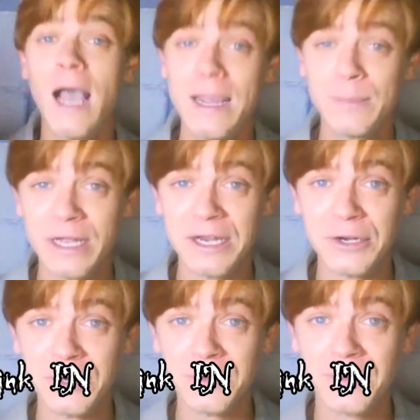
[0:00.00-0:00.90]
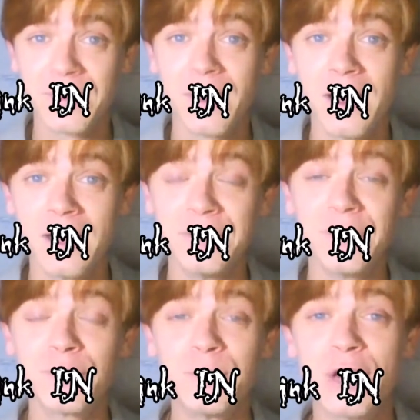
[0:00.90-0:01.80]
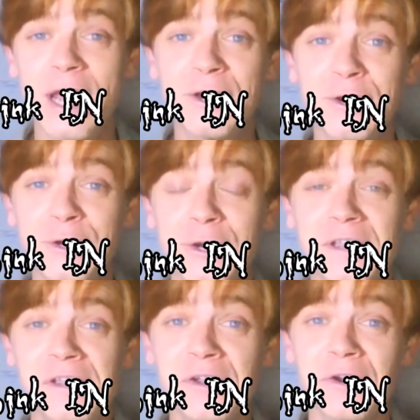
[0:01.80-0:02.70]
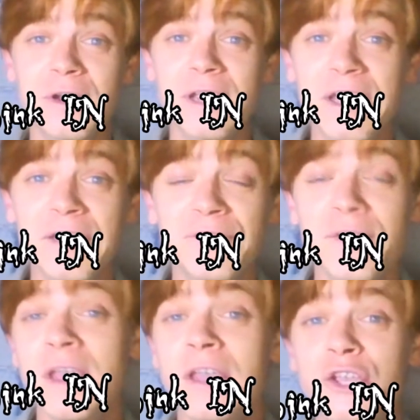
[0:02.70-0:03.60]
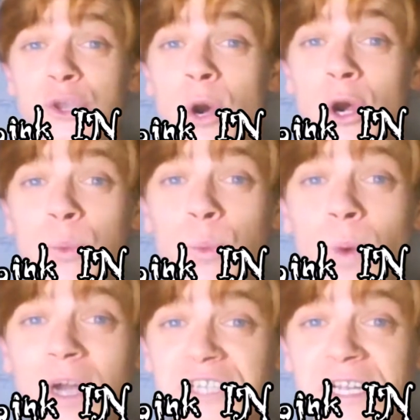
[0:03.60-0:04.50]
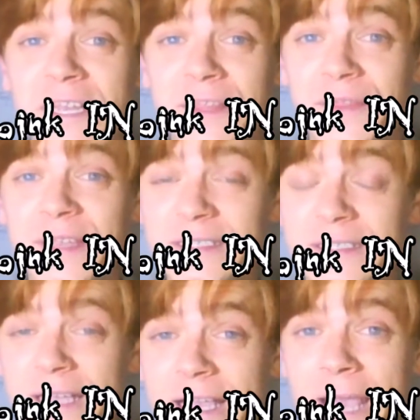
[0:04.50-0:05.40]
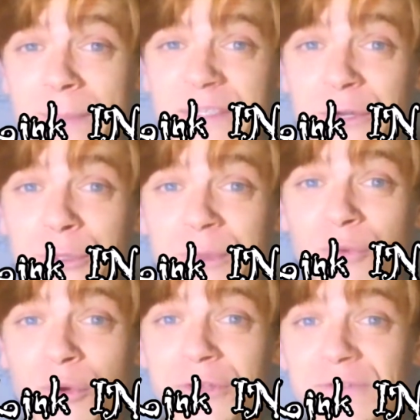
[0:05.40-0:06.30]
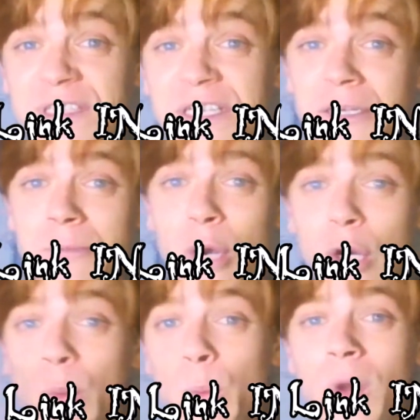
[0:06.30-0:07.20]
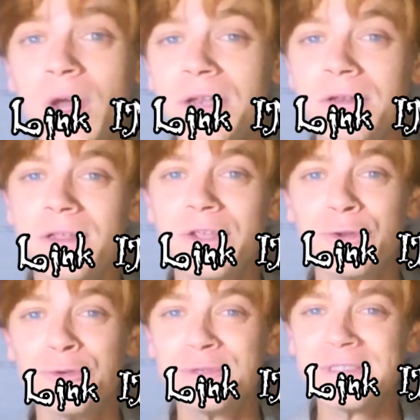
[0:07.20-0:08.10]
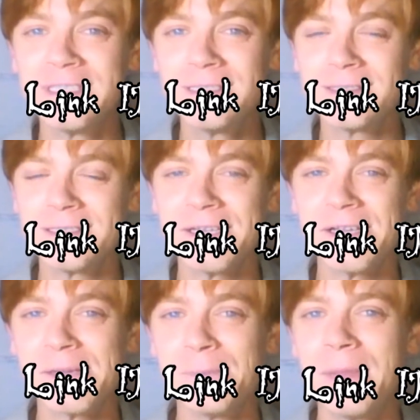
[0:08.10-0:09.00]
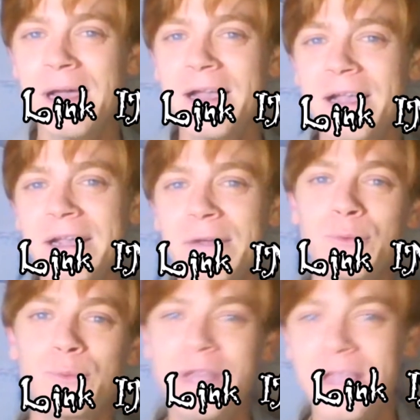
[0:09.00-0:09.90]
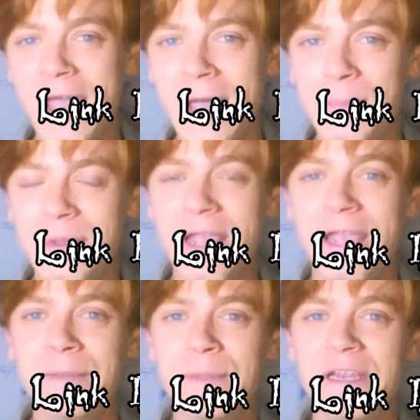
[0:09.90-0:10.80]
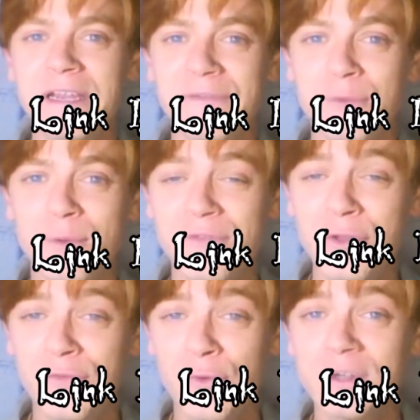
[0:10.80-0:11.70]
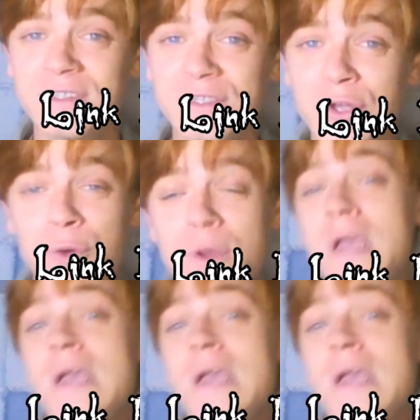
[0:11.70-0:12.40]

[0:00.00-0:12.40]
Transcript: Hi Planet Earth, note from your editor here, if you are watching this episode before you've seen part 1, you didn't see my recap and beginning of the review for it, so